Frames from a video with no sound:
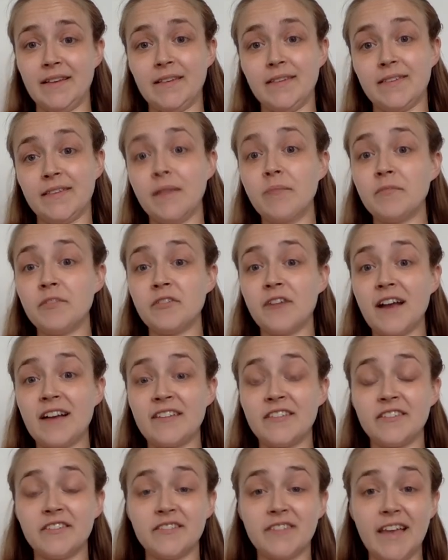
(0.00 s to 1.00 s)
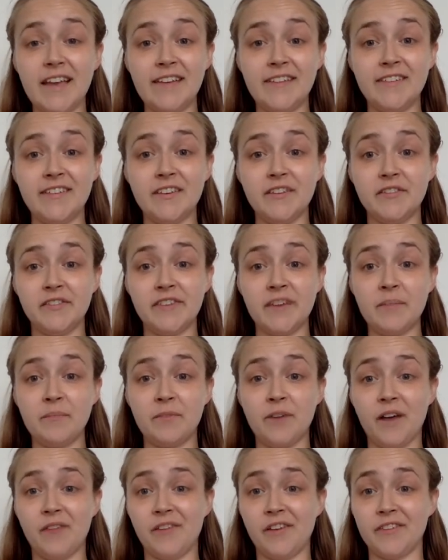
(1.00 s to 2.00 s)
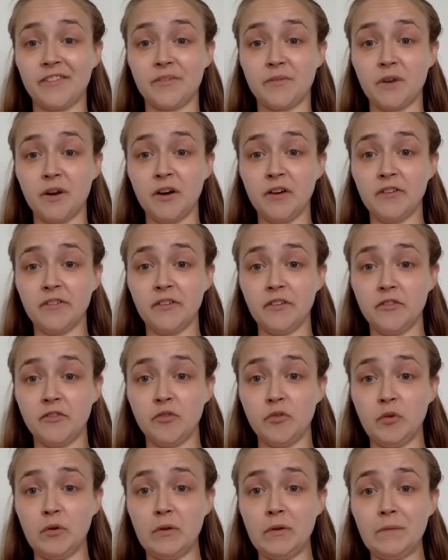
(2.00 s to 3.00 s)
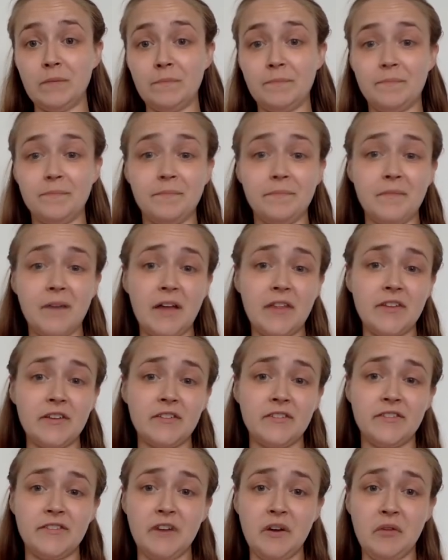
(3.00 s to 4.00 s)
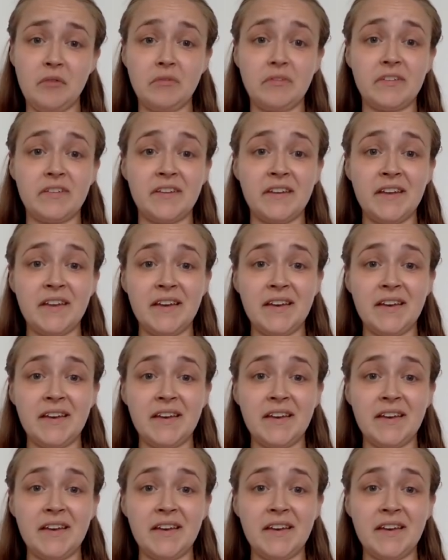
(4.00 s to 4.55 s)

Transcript: Some directors like to use improv as a rehearsal tool, others don't.